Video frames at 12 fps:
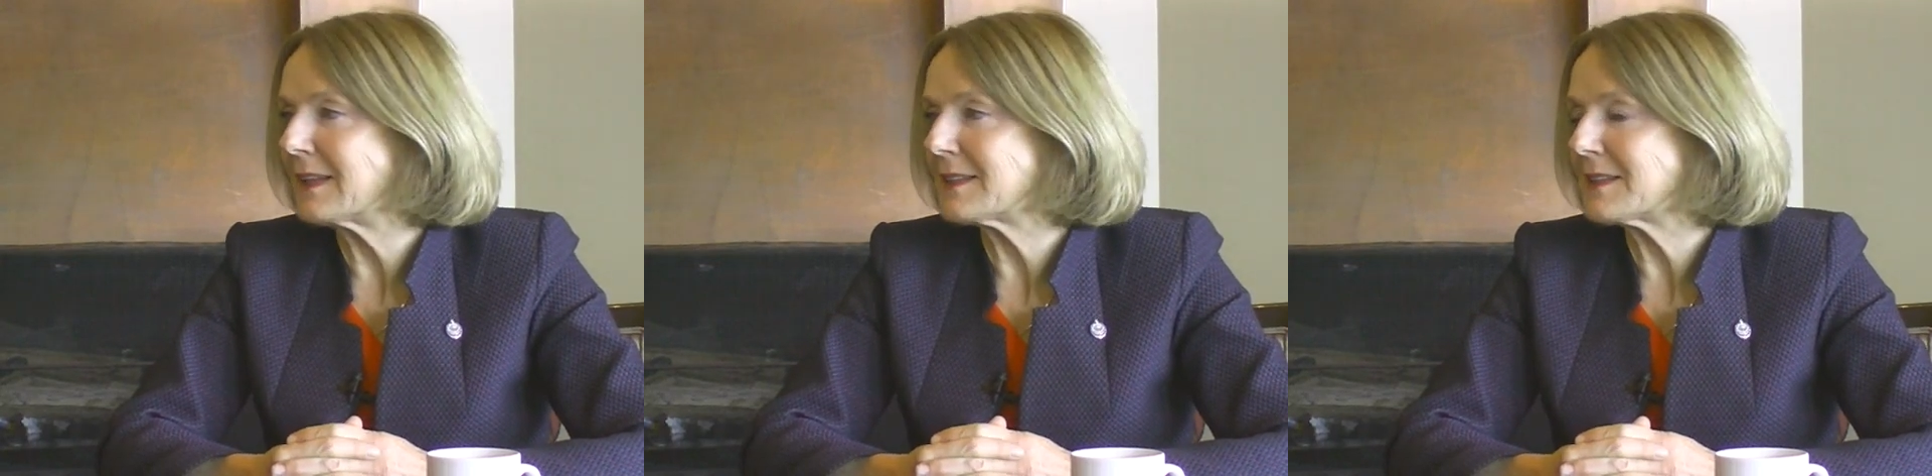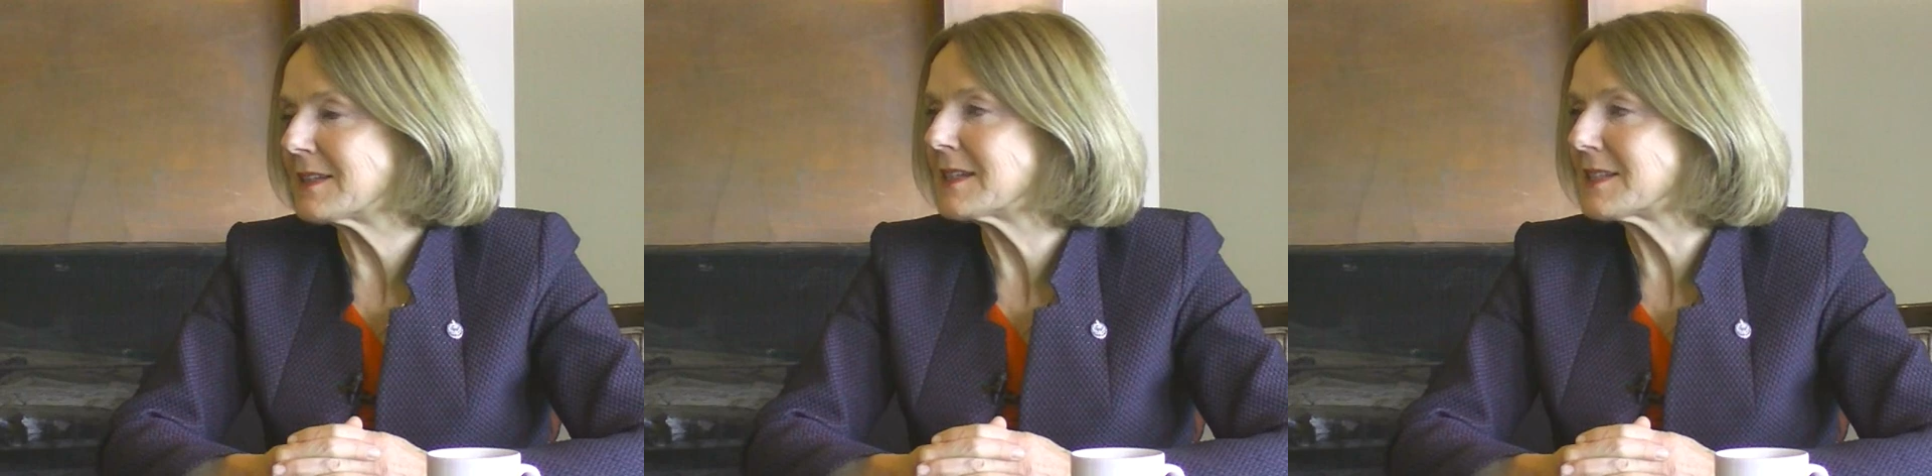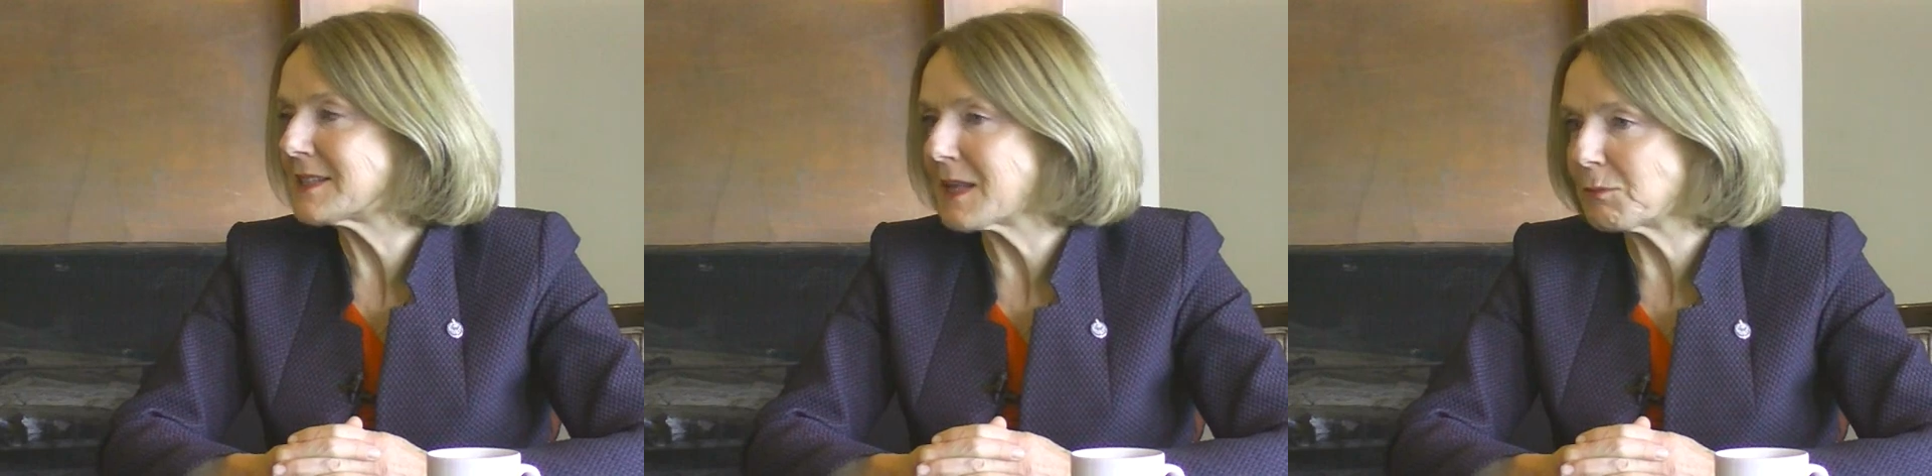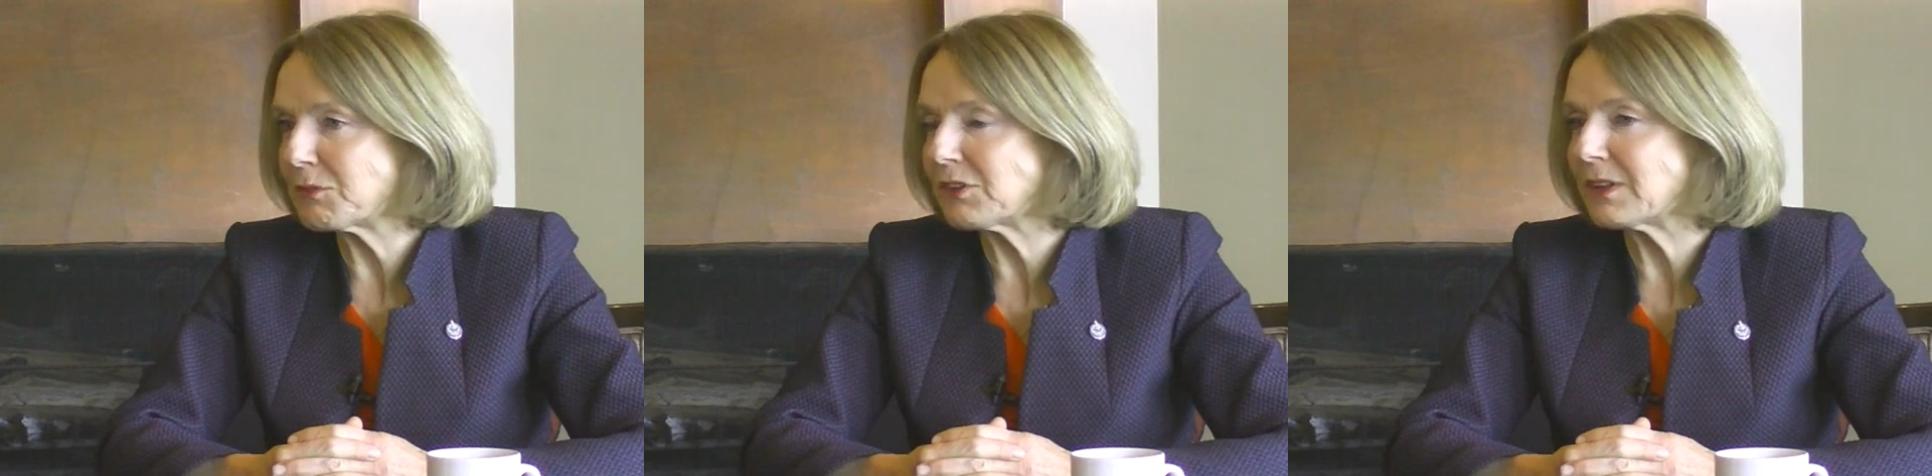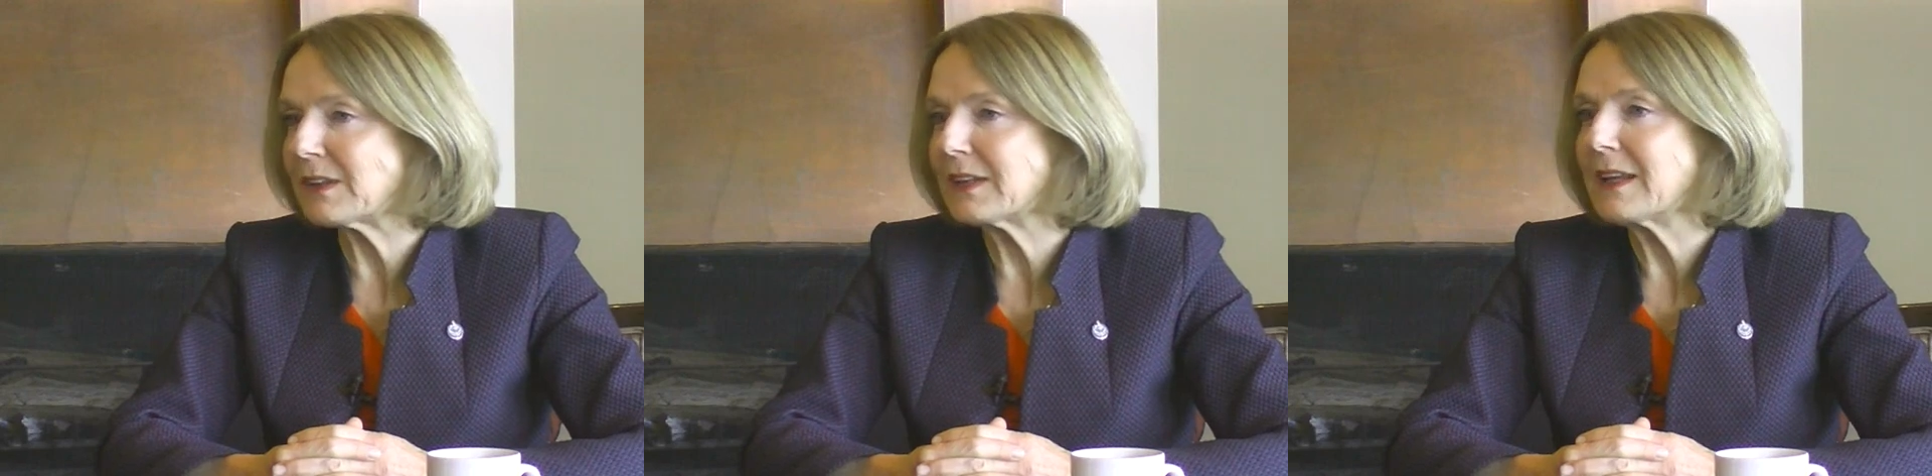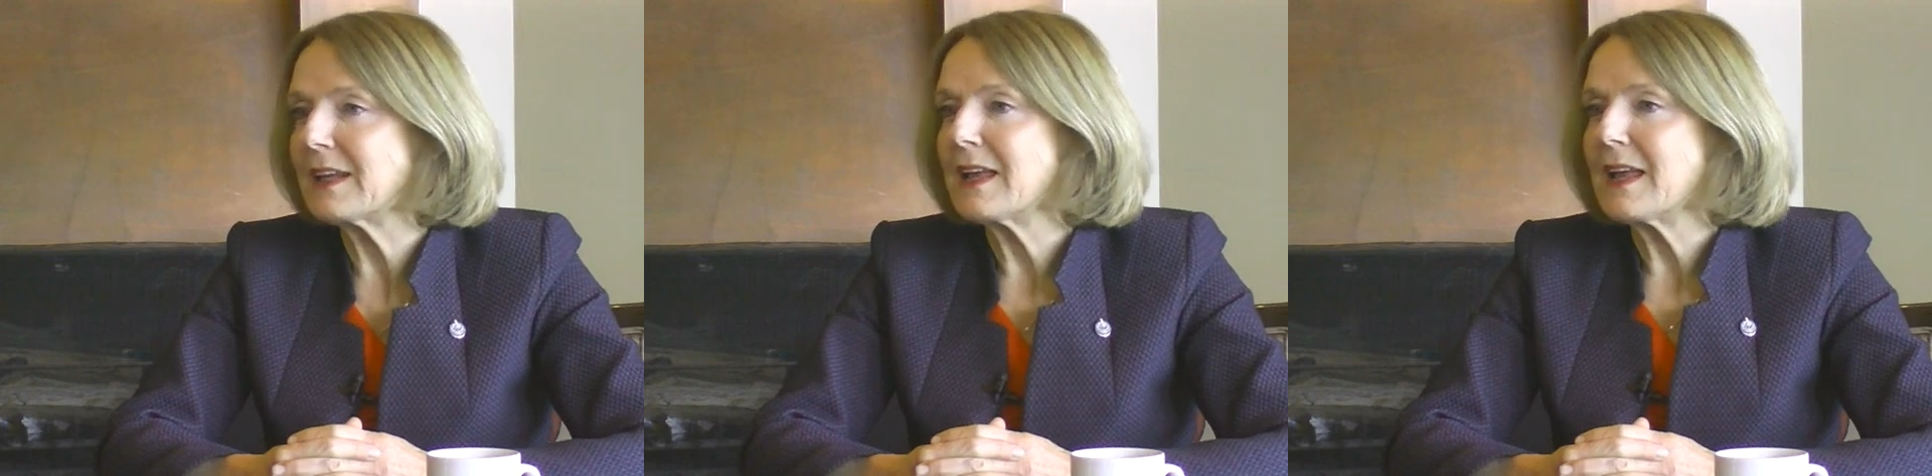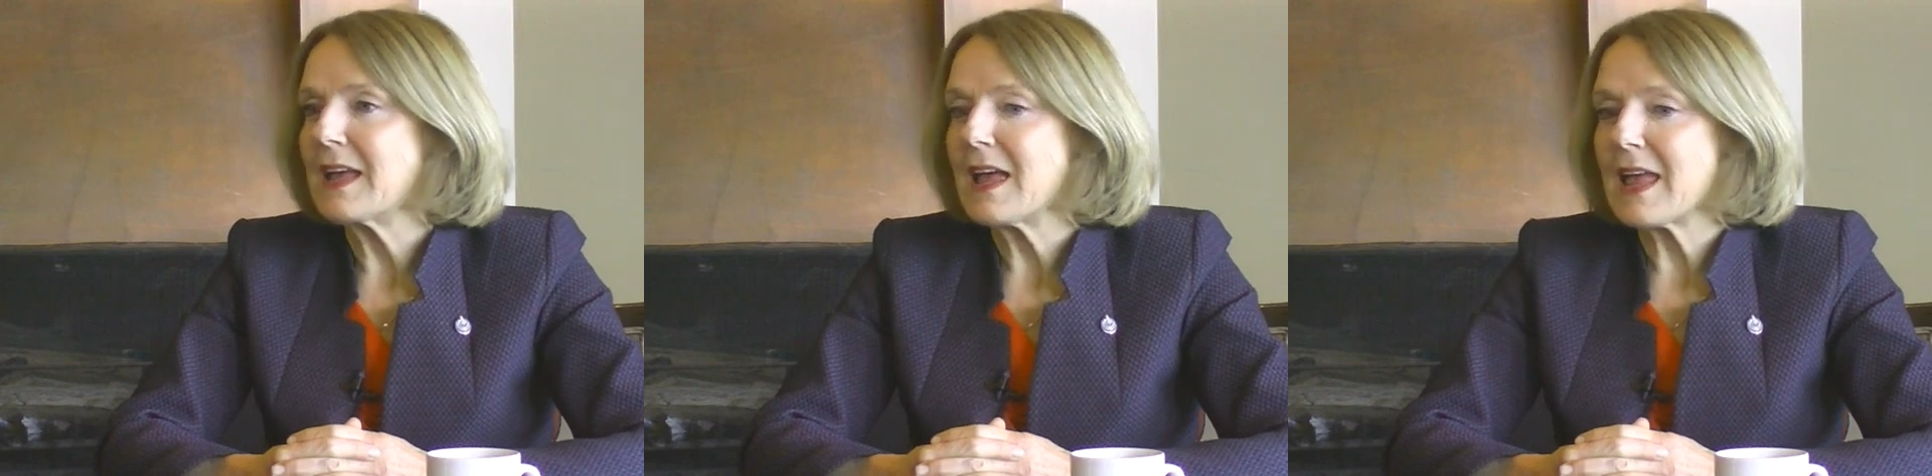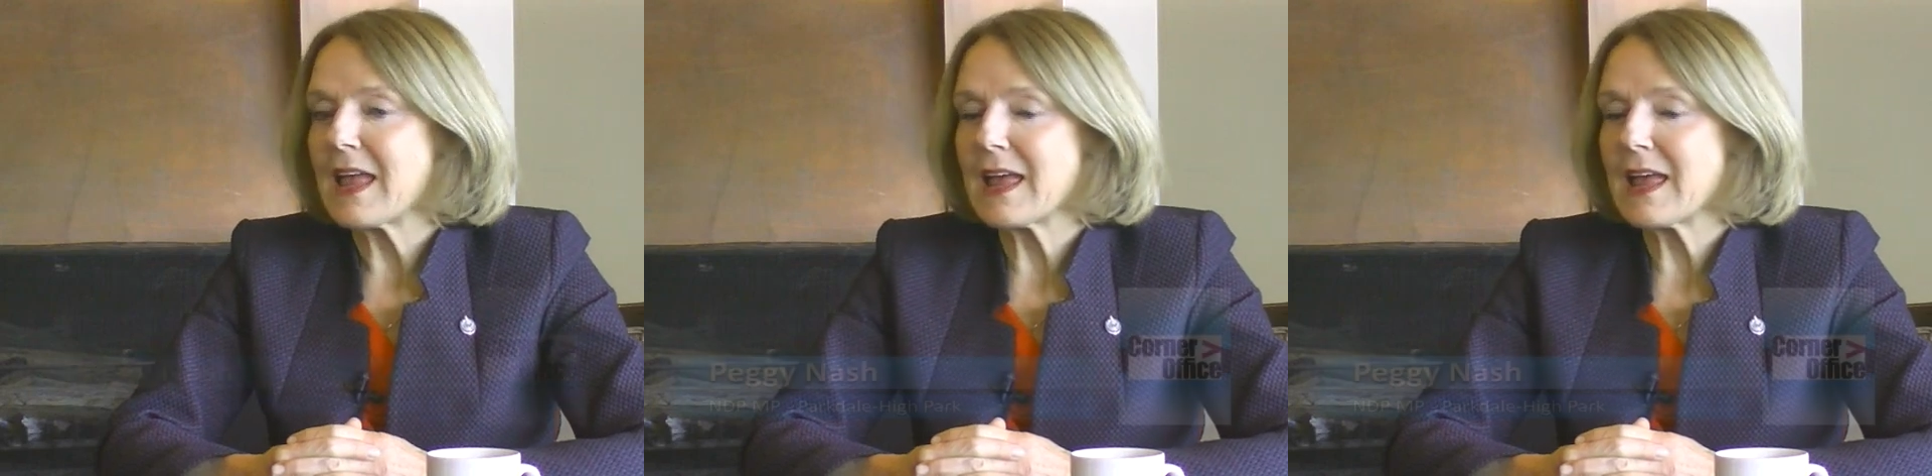it's an the, assumption. Yeah, that's the assumption of that.